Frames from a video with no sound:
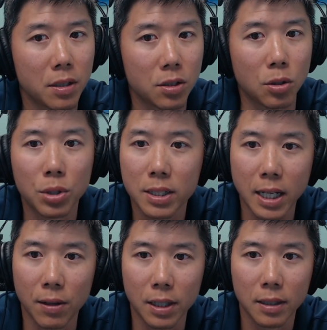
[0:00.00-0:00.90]
So don't
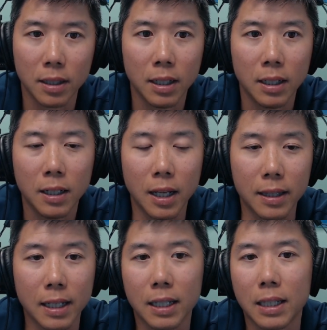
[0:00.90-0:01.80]
discount it in
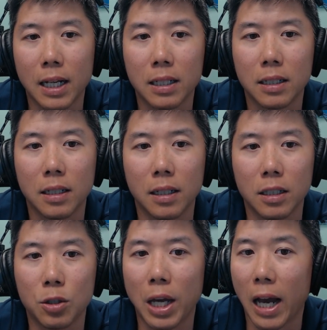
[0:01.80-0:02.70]
thinking that uh,
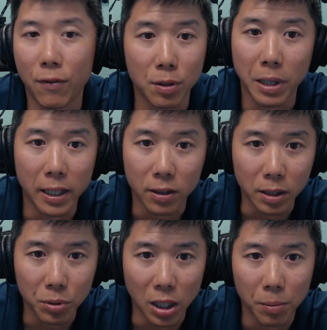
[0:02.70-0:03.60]
you have to buy an ugly
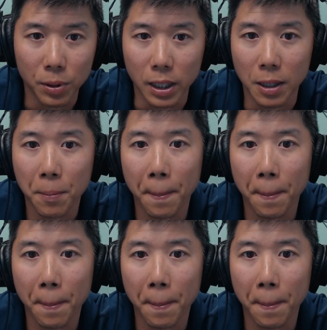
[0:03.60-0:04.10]
property